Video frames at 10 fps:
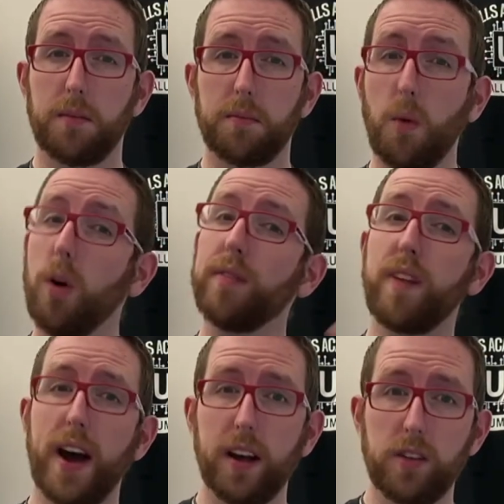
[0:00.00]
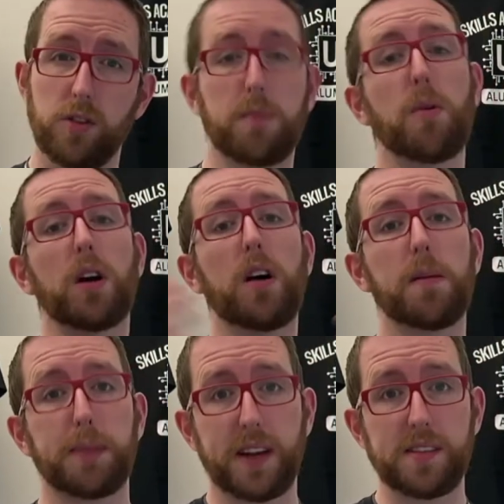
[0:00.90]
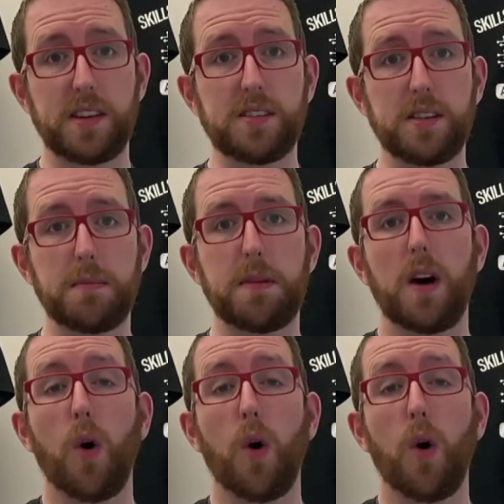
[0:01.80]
more files or a more complex system,